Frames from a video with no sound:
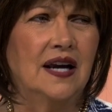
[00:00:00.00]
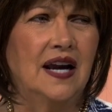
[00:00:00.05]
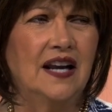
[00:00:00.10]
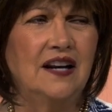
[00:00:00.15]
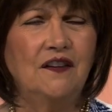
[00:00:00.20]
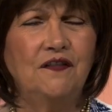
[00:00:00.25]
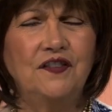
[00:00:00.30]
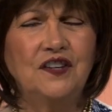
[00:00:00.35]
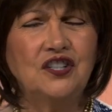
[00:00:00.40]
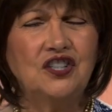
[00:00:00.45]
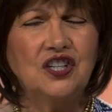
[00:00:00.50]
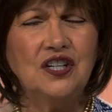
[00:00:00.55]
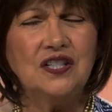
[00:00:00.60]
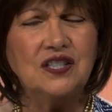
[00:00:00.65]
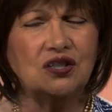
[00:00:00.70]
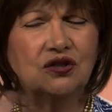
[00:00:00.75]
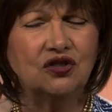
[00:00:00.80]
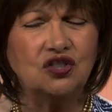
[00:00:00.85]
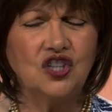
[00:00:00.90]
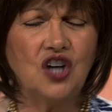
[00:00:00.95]
And if you
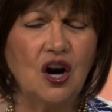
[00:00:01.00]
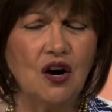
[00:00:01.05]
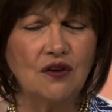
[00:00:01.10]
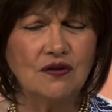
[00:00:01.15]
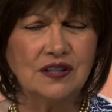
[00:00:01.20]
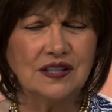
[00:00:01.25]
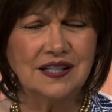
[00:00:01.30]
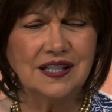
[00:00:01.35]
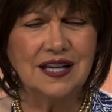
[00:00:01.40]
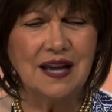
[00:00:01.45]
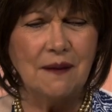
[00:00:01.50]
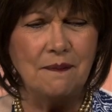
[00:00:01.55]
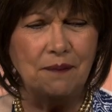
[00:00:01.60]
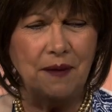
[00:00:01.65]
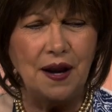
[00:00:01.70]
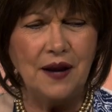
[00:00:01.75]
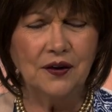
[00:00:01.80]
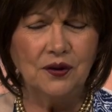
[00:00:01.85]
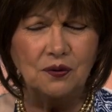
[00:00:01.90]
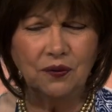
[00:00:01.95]
just chose to get
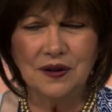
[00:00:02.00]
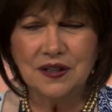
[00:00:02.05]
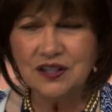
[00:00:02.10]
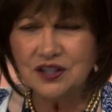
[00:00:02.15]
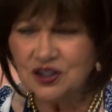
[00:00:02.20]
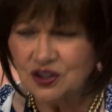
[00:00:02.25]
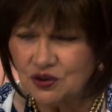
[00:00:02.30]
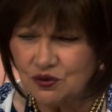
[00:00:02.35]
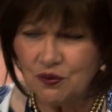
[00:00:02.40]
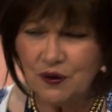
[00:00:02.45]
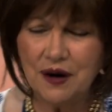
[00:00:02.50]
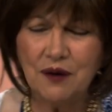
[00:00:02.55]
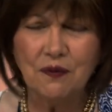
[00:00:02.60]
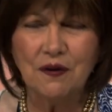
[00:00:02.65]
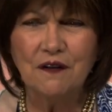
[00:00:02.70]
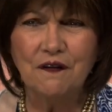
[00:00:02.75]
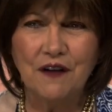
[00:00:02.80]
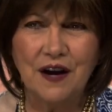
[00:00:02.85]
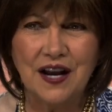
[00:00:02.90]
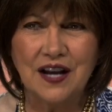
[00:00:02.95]
better, what is sweet
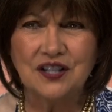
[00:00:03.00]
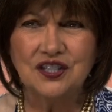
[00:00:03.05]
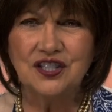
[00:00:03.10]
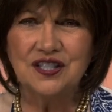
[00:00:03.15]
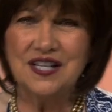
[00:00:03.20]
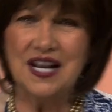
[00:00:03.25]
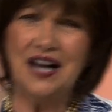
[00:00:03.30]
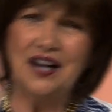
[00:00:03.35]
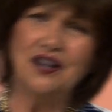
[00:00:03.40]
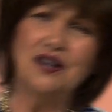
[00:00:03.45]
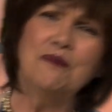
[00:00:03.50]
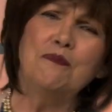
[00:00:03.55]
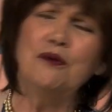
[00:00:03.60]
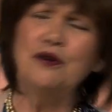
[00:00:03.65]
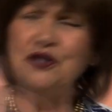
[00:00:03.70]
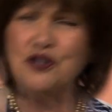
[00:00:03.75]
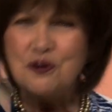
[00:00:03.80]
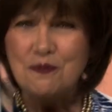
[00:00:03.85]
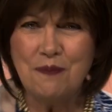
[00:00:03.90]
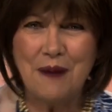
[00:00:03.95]
revenge? Is that going to
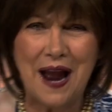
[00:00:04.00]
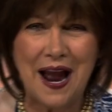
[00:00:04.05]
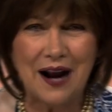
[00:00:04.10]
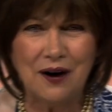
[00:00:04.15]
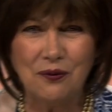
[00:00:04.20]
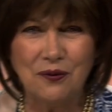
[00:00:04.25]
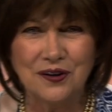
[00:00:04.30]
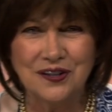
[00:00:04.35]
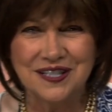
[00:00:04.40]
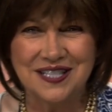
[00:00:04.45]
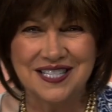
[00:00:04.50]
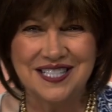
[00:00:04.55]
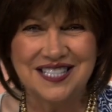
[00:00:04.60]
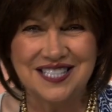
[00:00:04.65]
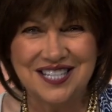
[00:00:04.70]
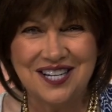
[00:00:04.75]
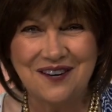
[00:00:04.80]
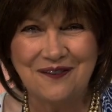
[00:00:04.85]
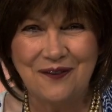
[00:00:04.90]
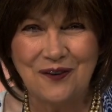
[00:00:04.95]
put you backwards
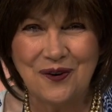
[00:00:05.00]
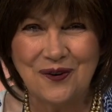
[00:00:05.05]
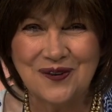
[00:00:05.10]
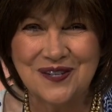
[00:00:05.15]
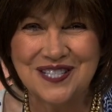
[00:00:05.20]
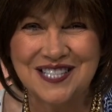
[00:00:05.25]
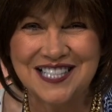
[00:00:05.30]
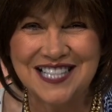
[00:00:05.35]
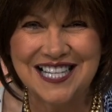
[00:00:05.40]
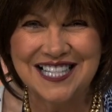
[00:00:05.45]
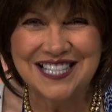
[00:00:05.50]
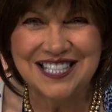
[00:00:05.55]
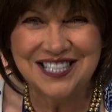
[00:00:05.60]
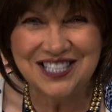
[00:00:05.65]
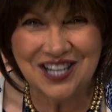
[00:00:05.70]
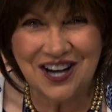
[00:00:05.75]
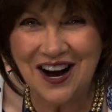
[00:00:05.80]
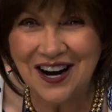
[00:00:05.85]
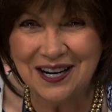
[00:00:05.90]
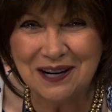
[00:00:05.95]
instead of forwards? Let's
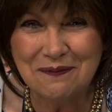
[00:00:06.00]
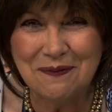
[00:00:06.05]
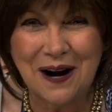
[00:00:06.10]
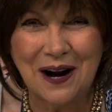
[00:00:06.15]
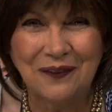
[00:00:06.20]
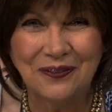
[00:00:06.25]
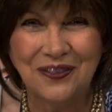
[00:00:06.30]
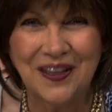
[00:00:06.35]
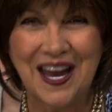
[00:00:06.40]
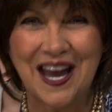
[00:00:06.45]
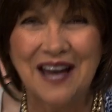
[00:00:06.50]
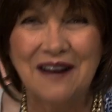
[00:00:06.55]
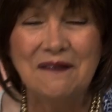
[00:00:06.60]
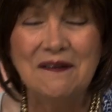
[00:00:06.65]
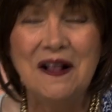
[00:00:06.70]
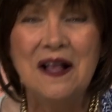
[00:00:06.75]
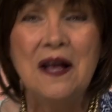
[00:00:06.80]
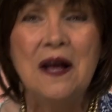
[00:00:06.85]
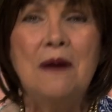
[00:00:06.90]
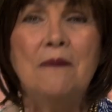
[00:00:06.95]
talk about
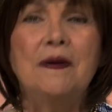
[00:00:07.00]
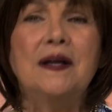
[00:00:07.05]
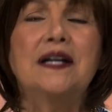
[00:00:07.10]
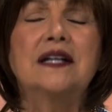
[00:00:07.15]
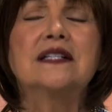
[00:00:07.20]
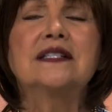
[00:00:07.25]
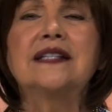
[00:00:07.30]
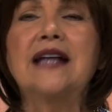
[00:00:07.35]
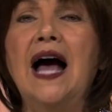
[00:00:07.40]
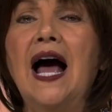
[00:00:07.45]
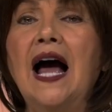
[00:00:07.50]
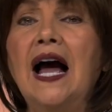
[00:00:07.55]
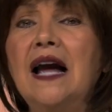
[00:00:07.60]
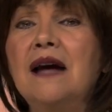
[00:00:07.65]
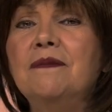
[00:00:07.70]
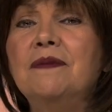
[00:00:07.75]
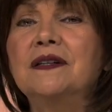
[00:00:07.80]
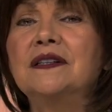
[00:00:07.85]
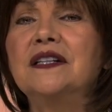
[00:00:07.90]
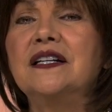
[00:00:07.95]
that because
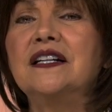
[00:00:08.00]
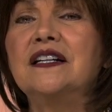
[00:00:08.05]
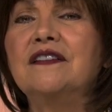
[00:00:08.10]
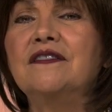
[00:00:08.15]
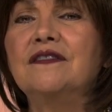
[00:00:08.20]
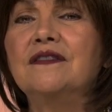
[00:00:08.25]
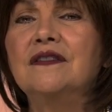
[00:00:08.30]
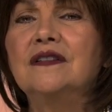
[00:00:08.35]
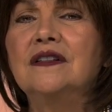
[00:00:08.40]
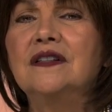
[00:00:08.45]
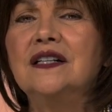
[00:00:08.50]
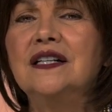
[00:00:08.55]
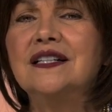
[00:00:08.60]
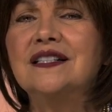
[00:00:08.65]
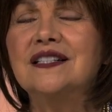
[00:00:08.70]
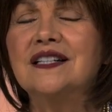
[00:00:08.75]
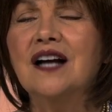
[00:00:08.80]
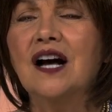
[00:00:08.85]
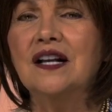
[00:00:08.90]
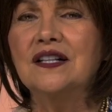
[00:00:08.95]
I believe
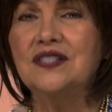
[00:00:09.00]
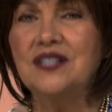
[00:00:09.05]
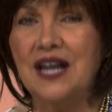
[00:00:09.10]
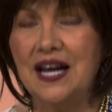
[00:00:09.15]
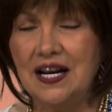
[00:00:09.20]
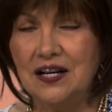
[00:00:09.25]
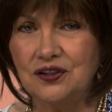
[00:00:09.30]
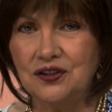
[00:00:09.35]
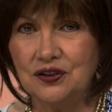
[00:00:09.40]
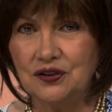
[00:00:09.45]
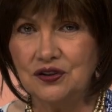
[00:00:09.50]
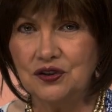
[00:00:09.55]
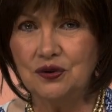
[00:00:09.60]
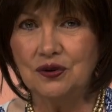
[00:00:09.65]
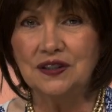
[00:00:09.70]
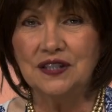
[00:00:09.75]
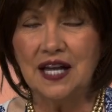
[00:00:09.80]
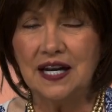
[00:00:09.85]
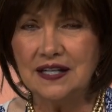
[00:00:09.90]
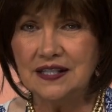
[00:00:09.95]
it's God's answer to
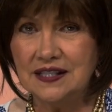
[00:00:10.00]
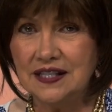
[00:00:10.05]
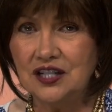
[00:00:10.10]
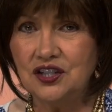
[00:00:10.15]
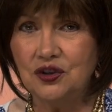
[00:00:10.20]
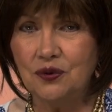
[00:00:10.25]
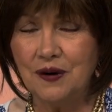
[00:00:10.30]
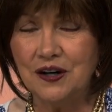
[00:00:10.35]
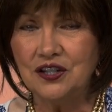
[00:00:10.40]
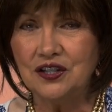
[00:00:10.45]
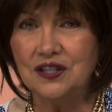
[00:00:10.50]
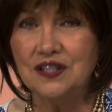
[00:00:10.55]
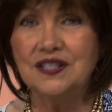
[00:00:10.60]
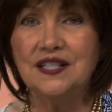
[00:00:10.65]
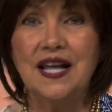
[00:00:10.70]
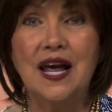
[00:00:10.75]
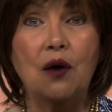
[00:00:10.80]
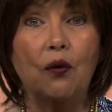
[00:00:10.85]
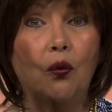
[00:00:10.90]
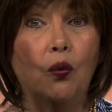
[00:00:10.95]
a lot of situations
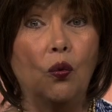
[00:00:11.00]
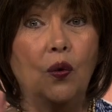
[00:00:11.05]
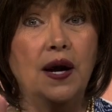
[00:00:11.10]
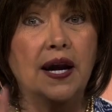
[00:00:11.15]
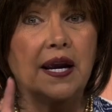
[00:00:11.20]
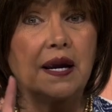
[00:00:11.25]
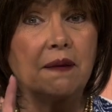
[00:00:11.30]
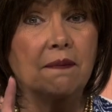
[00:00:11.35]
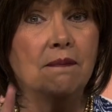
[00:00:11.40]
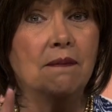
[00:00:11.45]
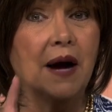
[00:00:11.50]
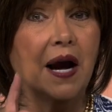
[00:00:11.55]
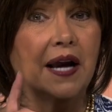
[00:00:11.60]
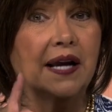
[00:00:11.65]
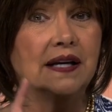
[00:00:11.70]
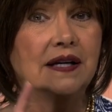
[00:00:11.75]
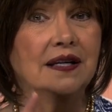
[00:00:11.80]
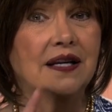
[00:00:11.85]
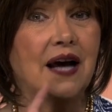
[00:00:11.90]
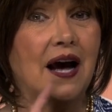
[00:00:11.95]
that we
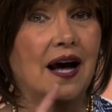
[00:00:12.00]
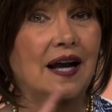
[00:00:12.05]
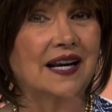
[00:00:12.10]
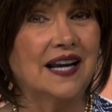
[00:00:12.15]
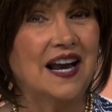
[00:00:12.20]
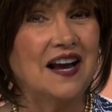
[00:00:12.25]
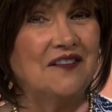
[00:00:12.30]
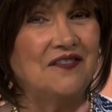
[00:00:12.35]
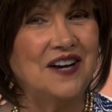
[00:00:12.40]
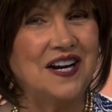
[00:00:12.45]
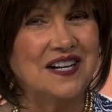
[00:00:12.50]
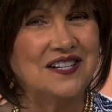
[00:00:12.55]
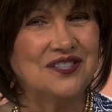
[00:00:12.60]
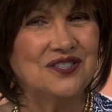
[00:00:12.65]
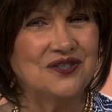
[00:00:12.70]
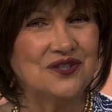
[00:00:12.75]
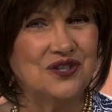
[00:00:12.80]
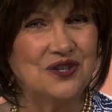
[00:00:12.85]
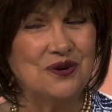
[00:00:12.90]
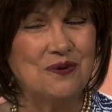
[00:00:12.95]
might not have
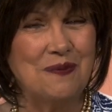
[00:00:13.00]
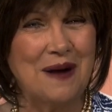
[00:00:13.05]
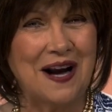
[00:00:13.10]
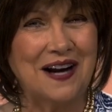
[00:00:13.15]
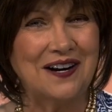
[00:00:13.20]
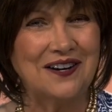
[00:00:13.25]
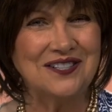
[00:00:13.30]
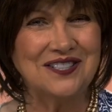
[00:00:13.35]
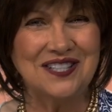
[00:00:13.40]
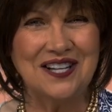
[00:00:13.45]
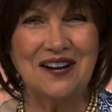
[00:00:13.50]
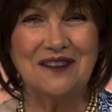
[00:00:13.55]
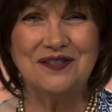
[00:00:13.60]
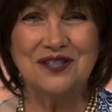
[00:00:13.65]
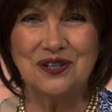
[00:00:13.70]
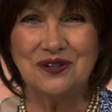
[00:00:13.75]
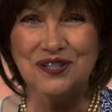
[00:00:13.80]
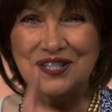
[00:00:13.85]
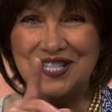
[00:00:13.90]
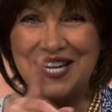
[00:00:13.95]
answers to by
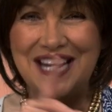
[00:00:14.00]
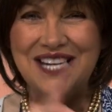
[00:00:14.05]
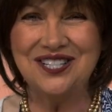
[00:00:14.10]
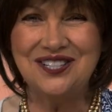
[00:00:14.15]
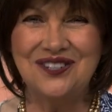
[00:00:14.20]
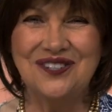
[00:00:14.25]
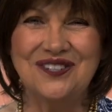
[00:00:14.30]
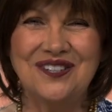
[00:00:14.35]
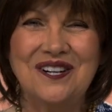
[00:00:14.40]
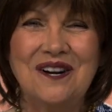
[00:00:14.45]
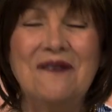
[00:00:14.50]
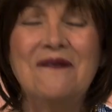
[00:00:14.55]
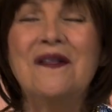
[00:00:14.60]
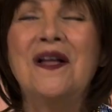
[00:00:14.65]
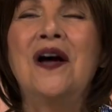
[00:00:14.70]
ourselves. So stay tuned.